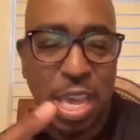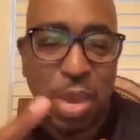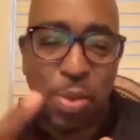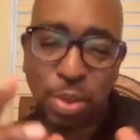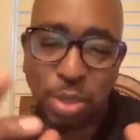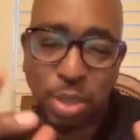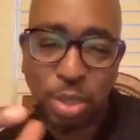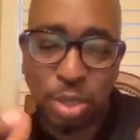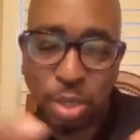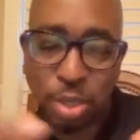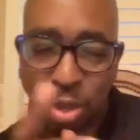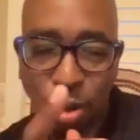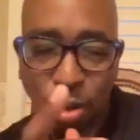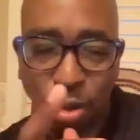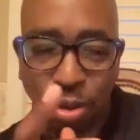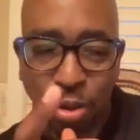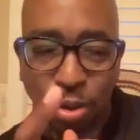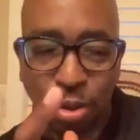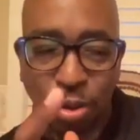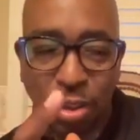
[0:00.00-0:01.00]
It was a
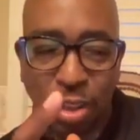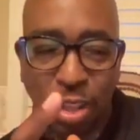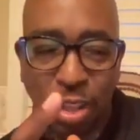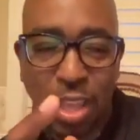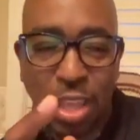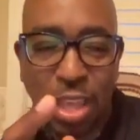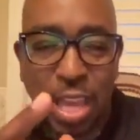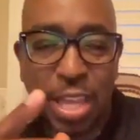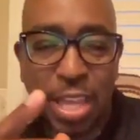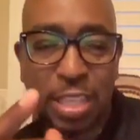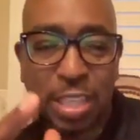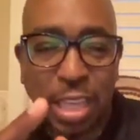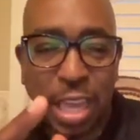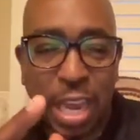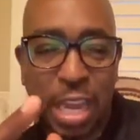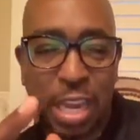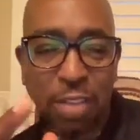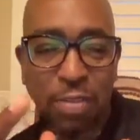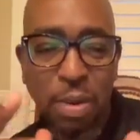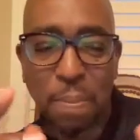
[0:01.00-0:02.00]
circle
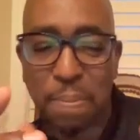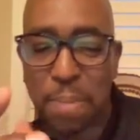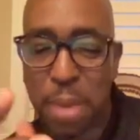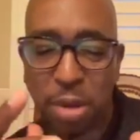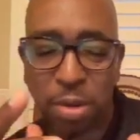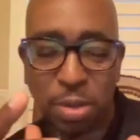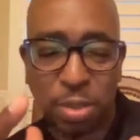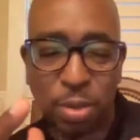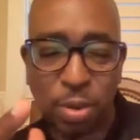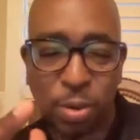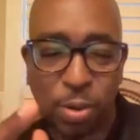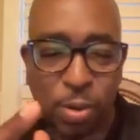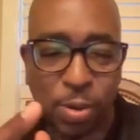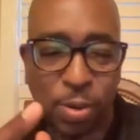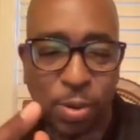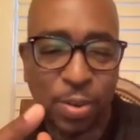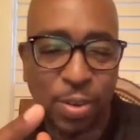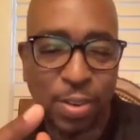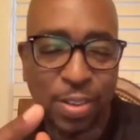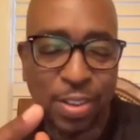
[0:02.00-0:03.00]
inside of a bigger circle,